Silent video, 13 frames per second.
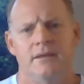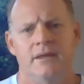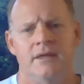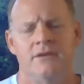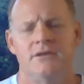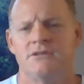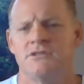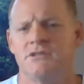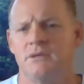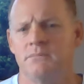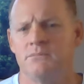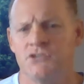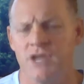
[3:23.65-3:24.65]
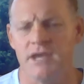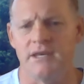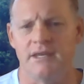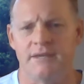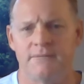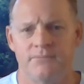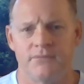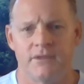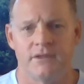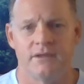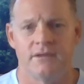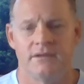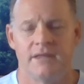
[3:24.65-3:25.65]
and does something shady
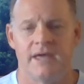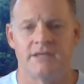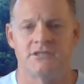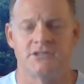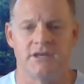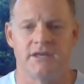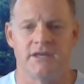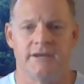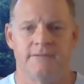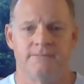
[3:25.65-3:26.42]
last Sunday.